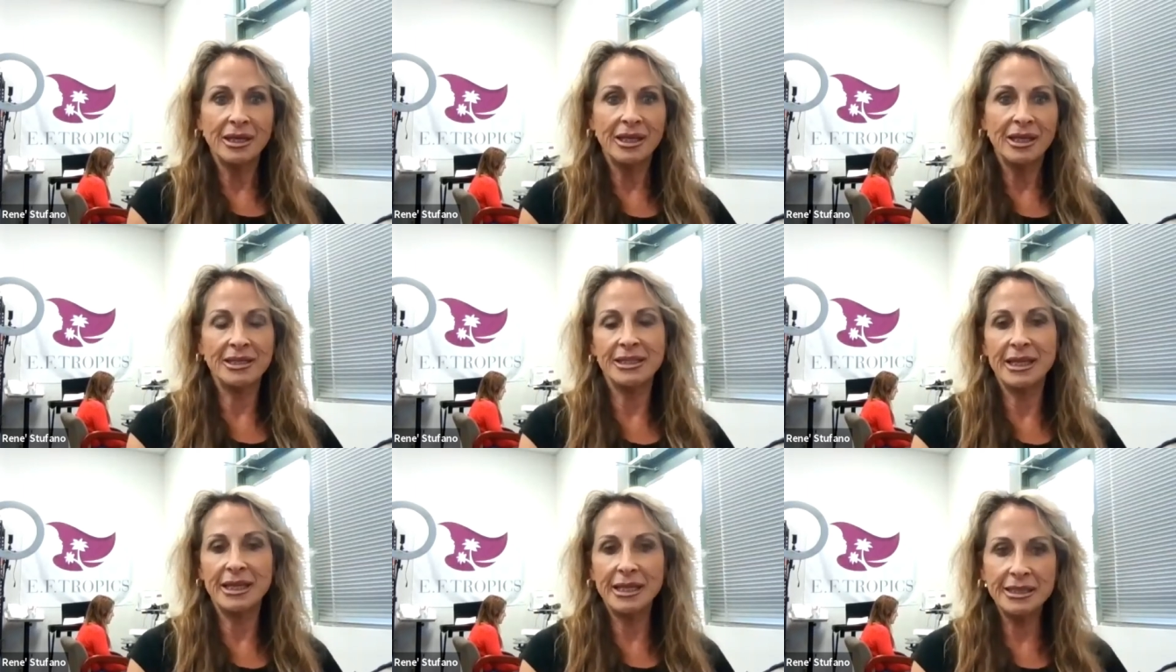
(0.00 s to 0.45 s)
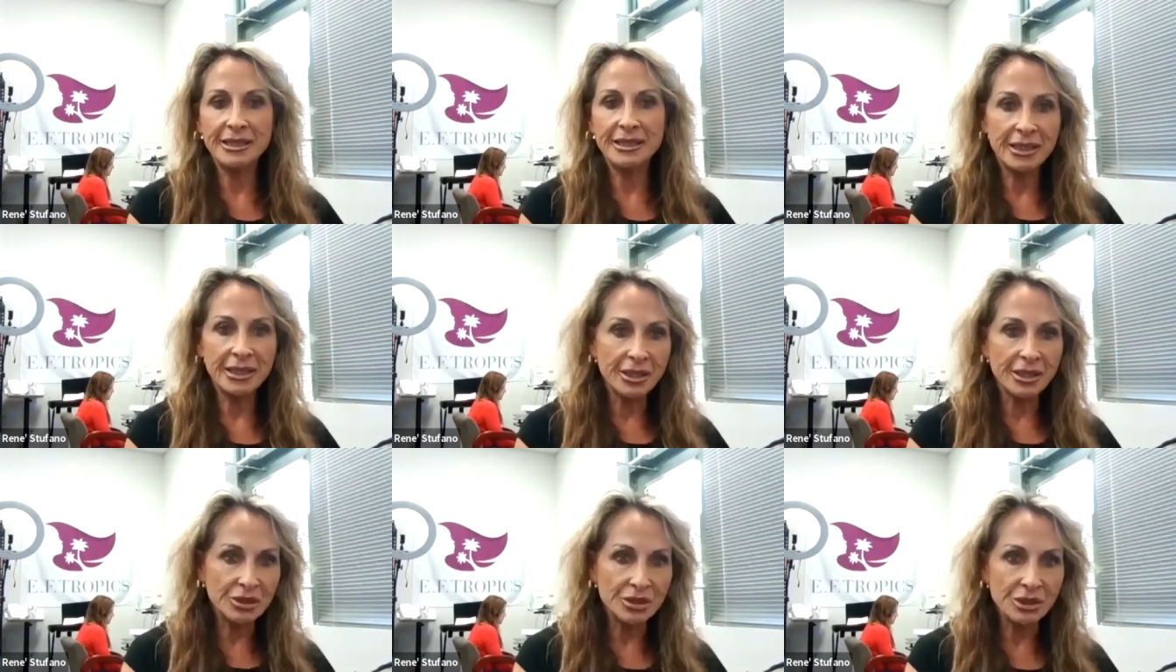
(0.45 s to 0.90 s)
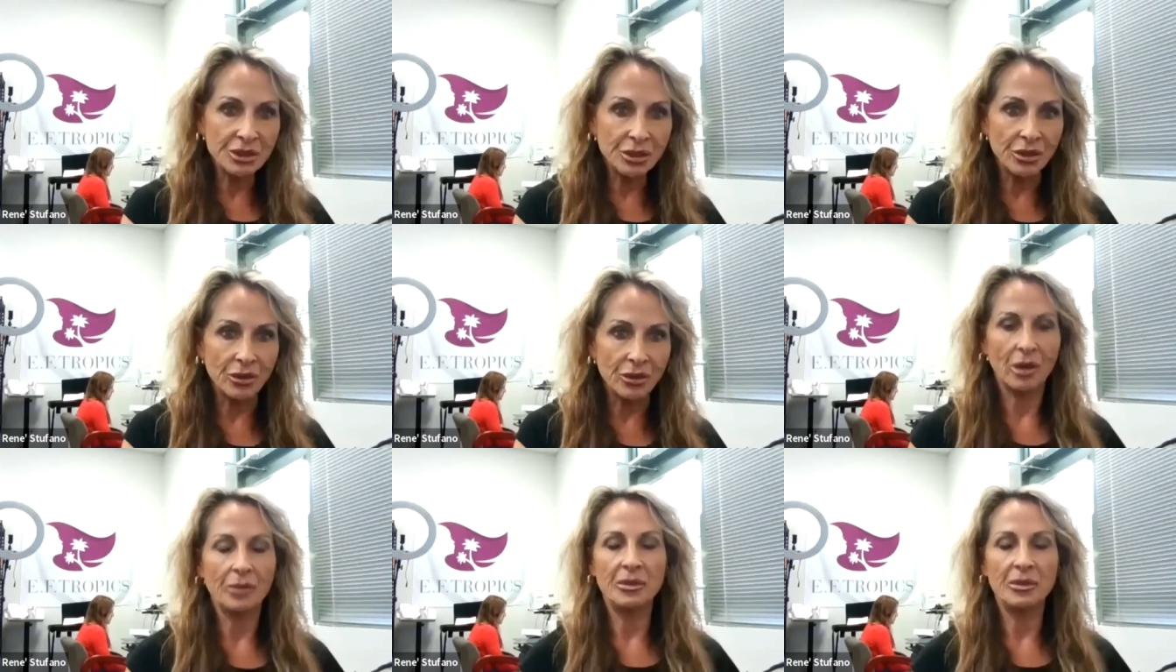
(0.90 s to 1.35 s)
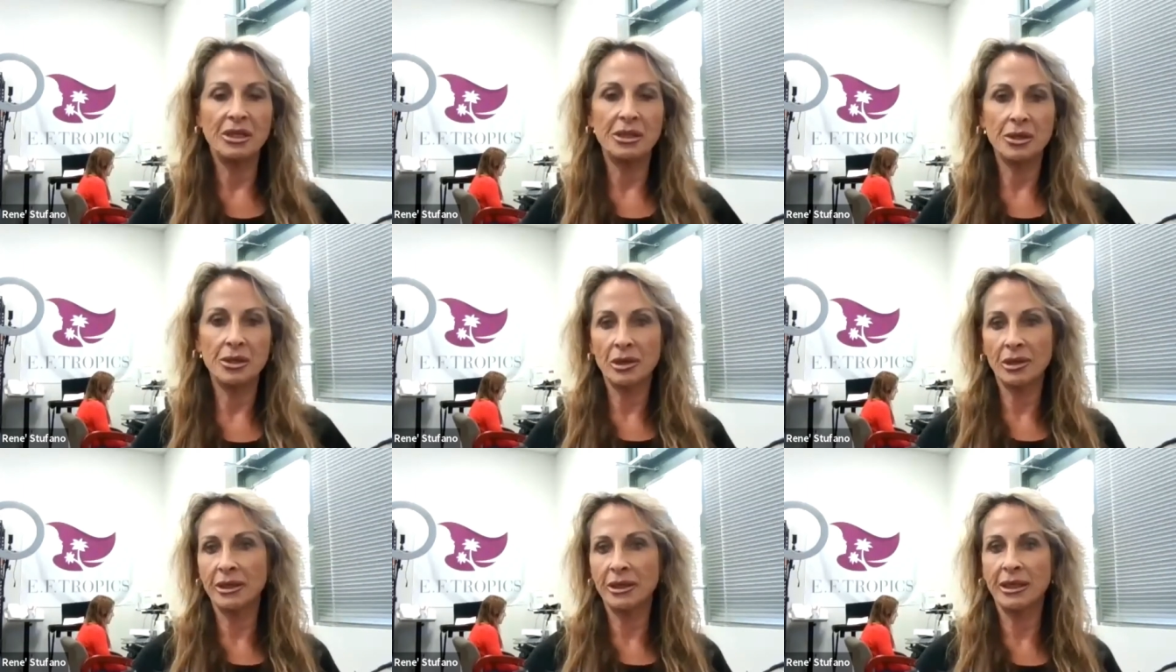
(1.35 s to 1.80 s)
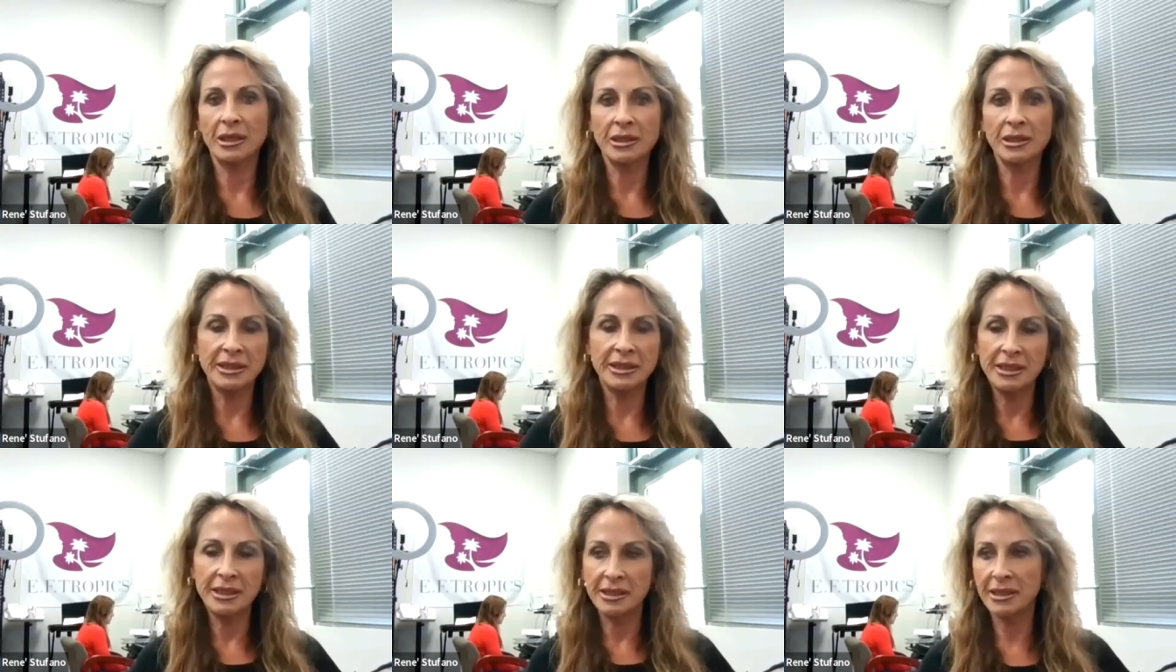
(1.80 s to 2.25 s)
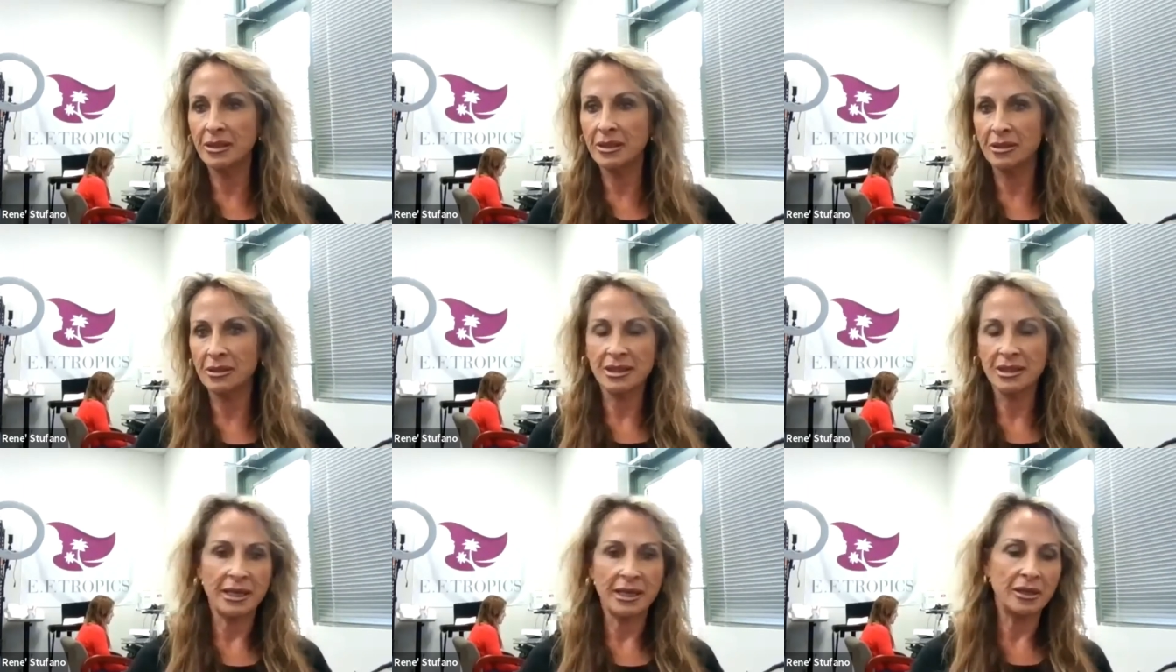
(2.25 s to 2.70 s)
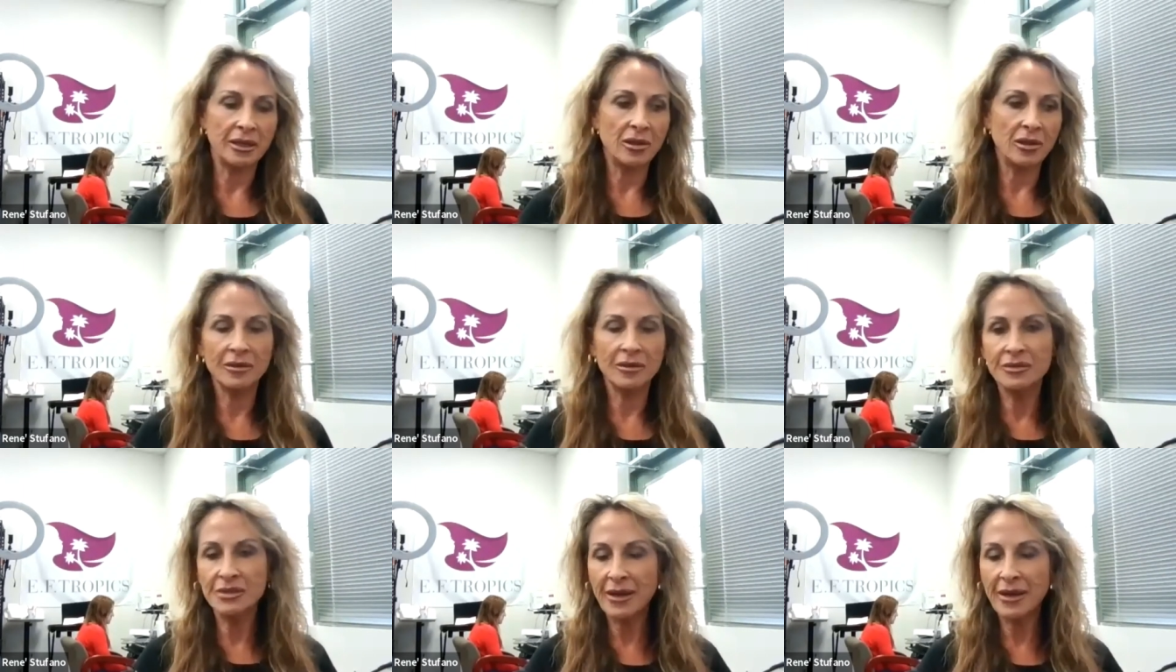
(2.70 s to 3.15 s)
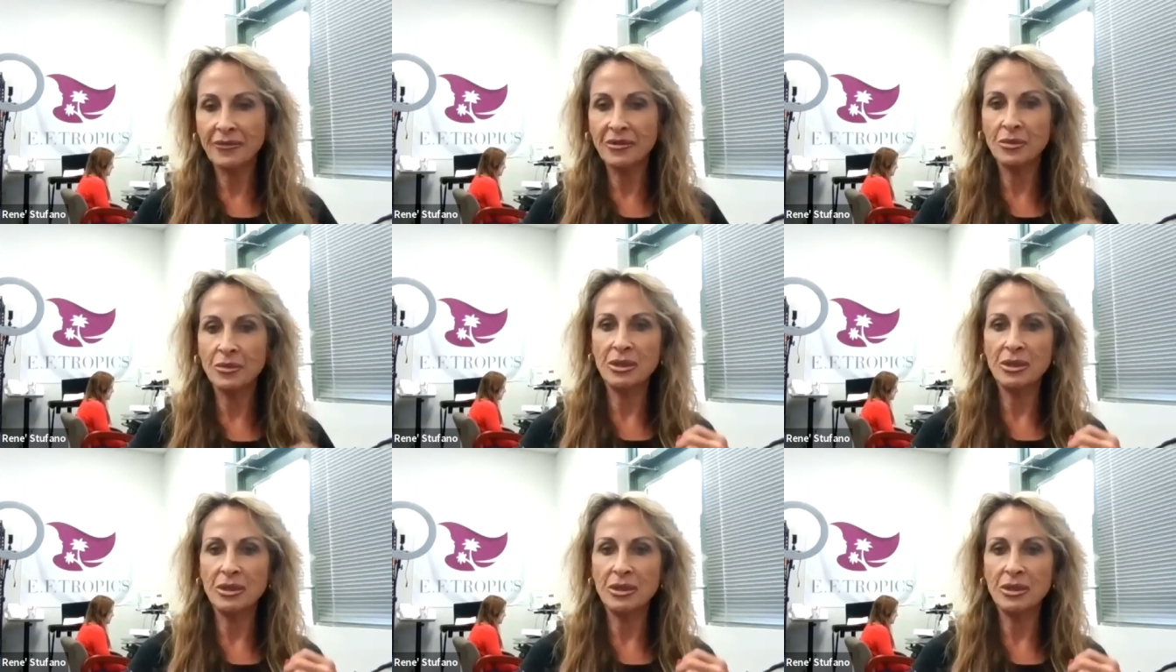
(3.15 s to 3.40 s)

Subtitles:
It's easy to do. I mean, there are little details like gloves have